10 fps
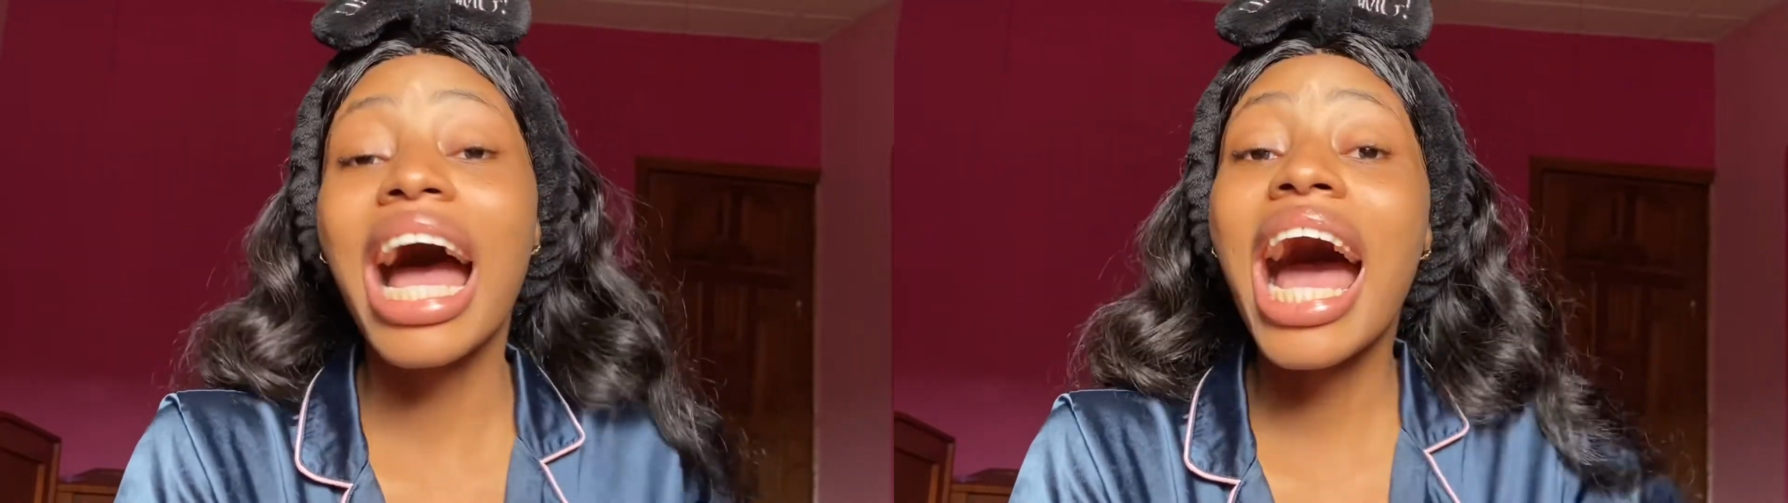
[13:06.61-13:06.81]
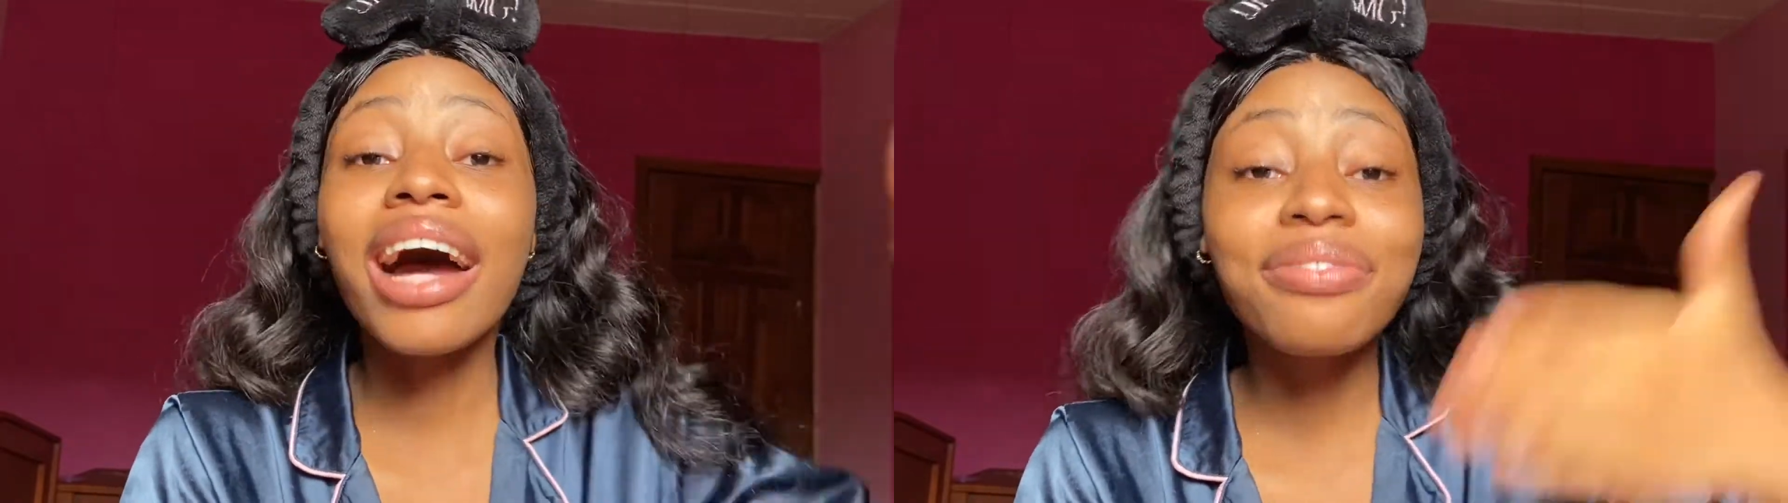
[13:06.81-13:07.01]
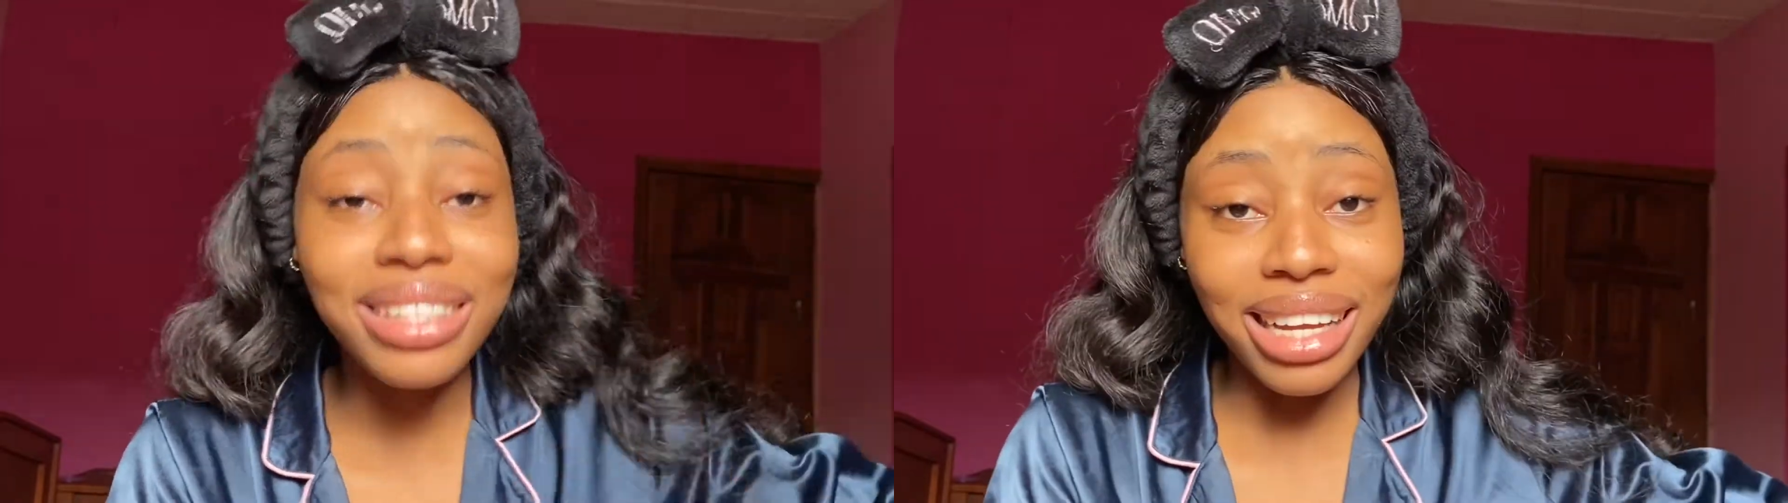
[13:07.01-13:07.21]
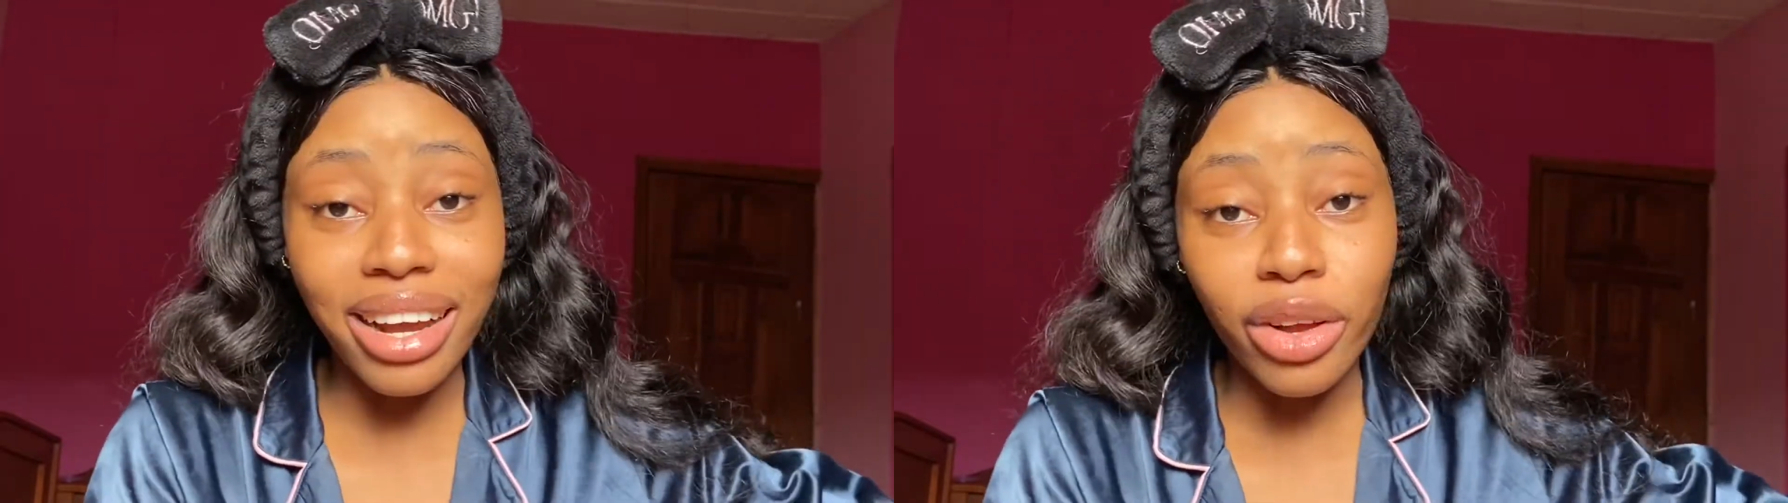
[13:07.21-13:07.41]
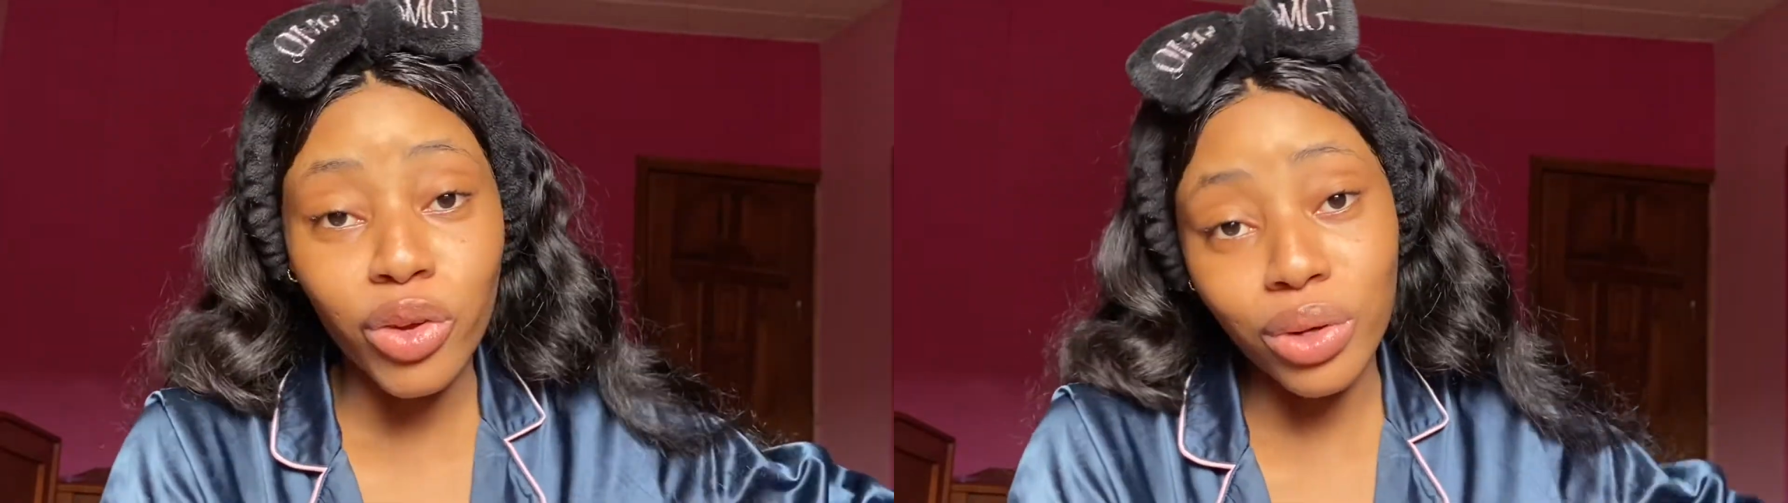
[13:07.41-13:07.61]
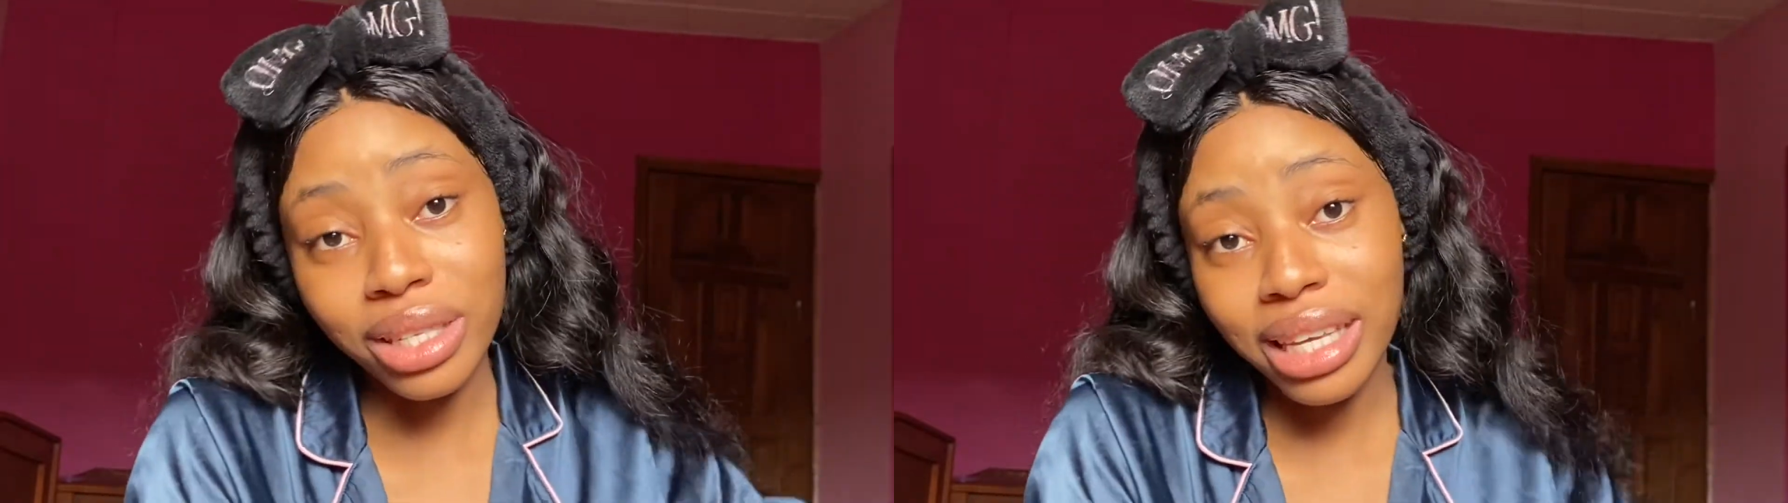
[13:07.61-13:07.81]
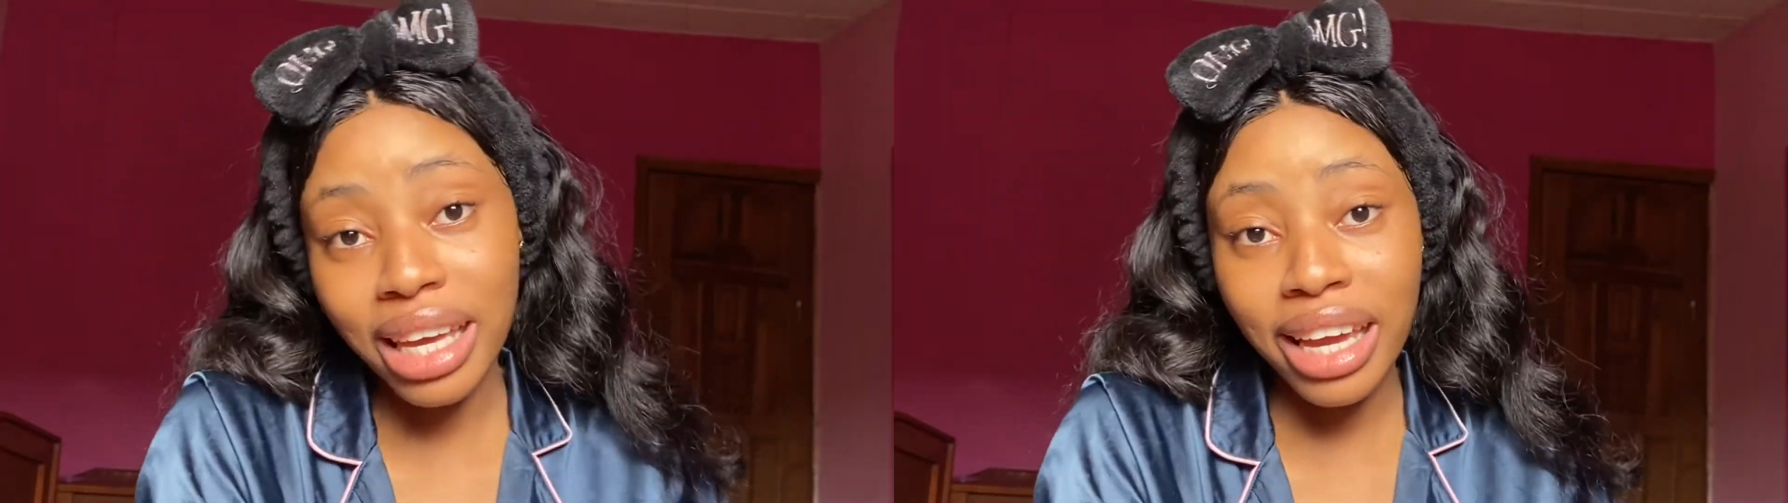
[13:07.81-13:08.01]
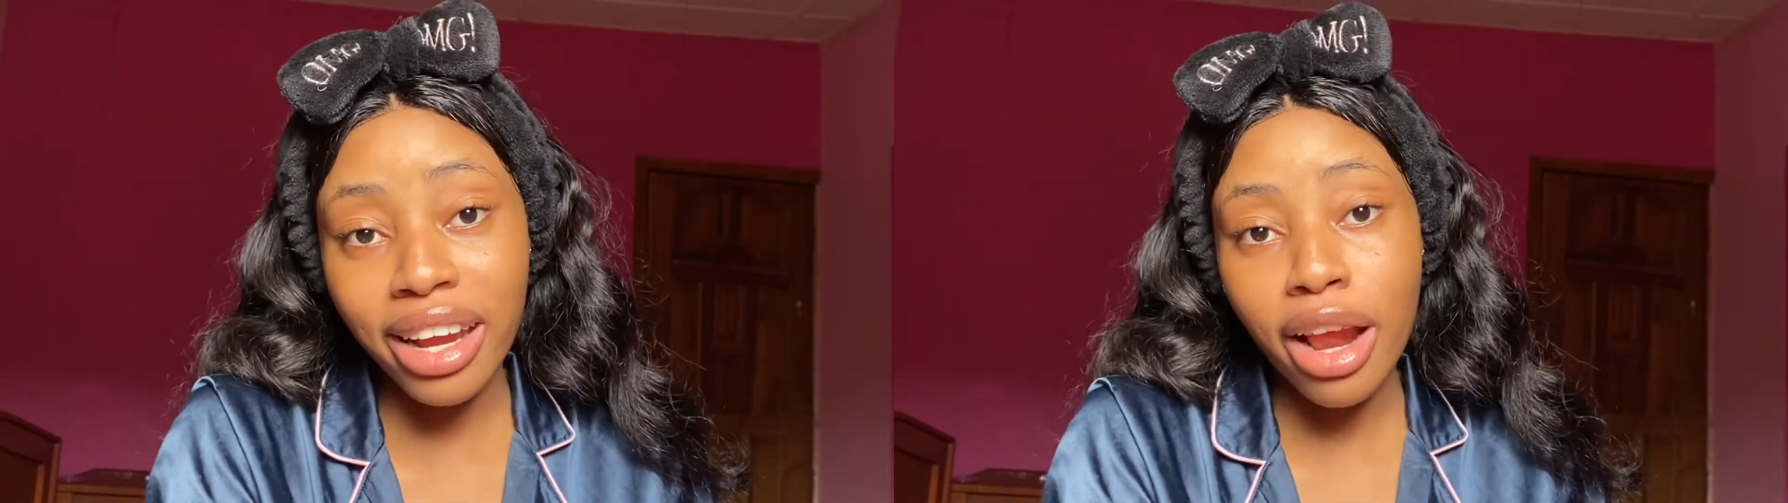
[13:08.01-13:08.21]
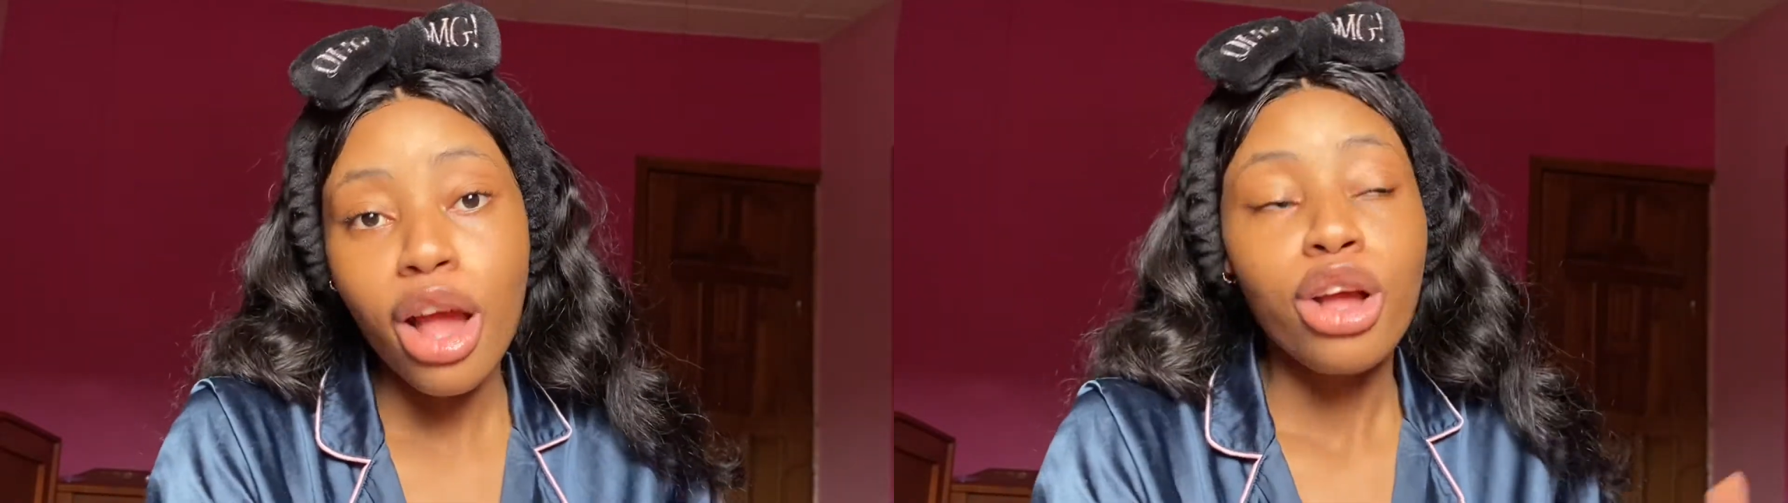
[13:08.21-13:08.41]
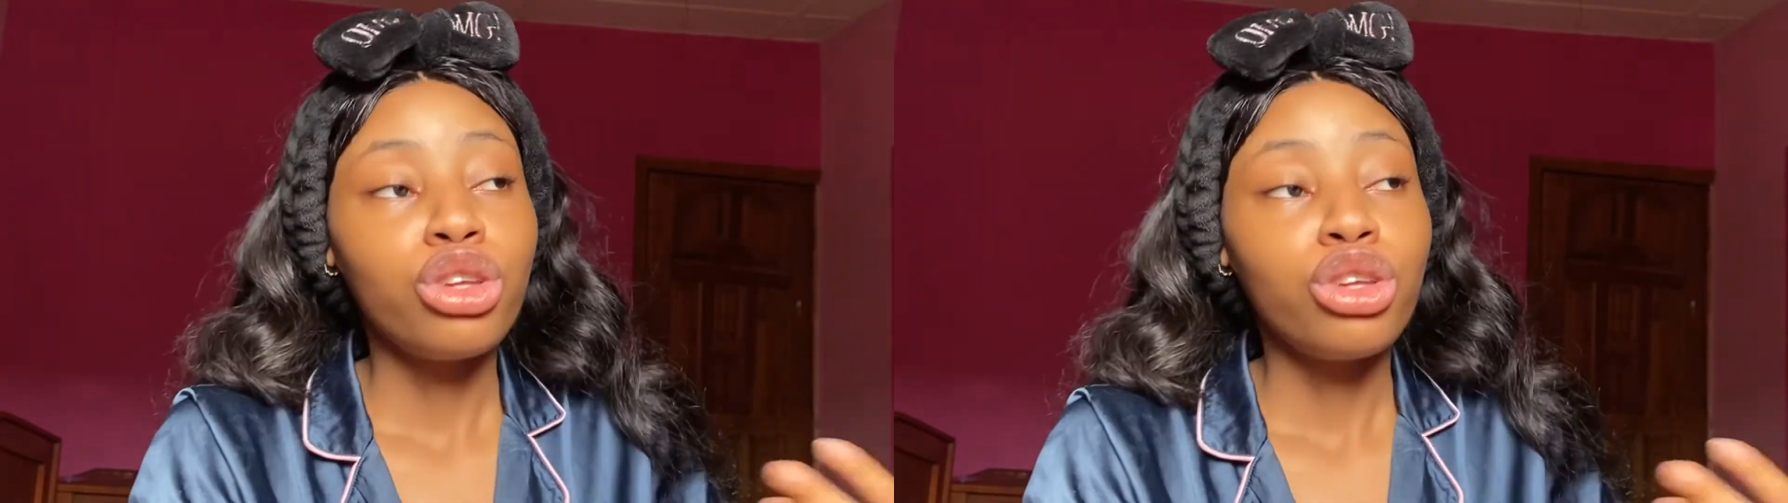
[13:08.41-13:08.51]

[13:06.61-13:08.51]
after your skincare.